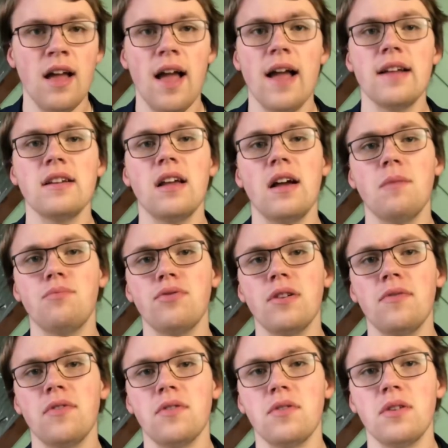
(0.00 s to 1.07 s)
and
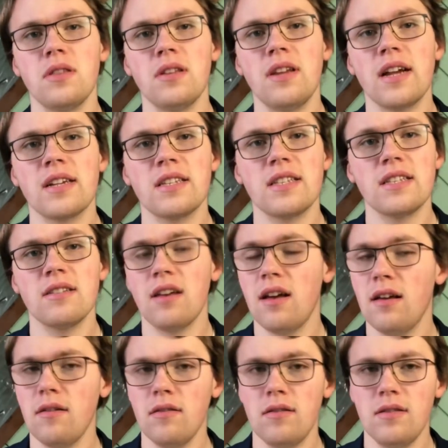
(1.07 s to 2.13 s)
previewing the next
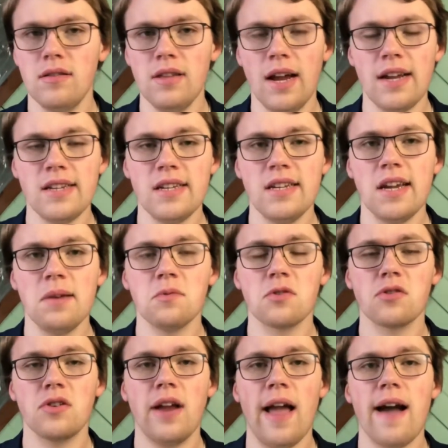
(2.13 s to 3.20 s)
19 games we're
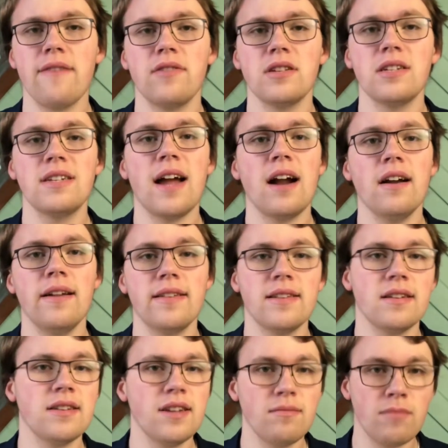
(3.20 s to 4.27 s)
going to have on Saturday,
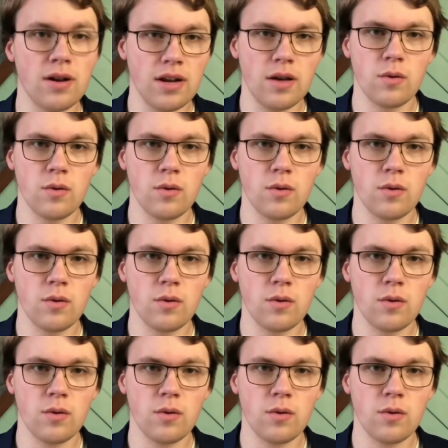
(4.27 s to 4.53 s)
Sunday, and Monday.